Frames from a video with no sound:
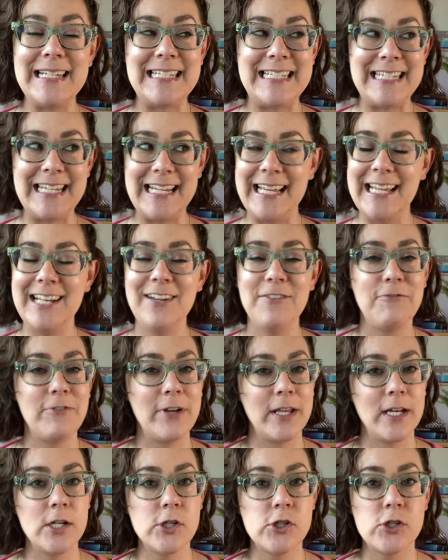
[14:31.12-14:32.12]
did
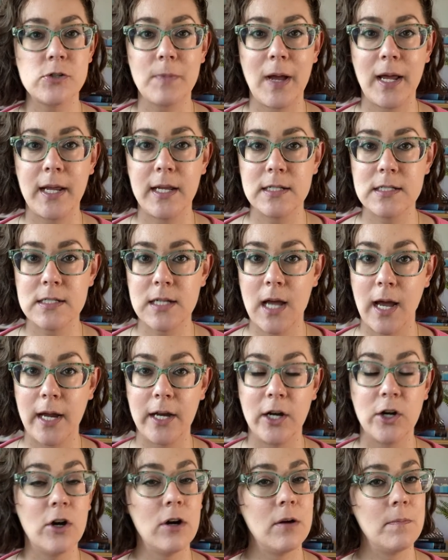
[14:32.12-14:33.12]
finish my
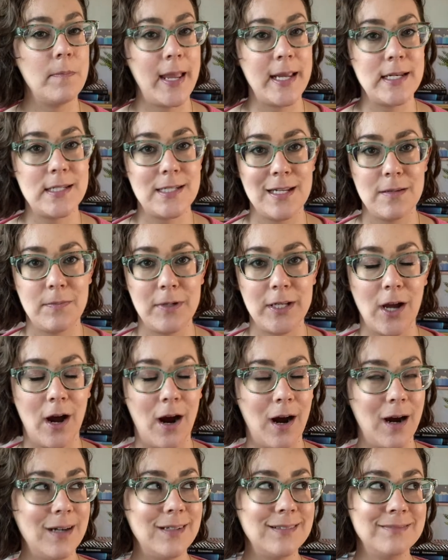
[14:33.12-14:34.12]
entire May T B
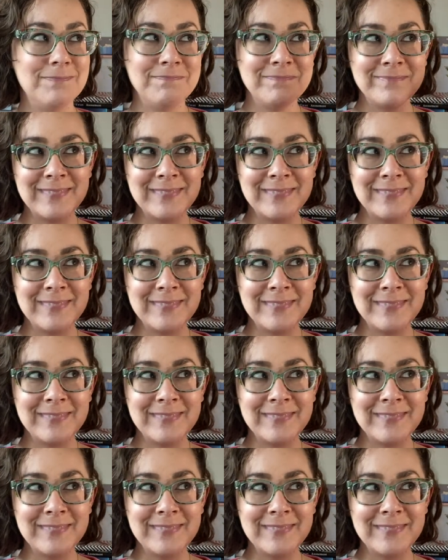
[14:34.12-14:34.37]
R.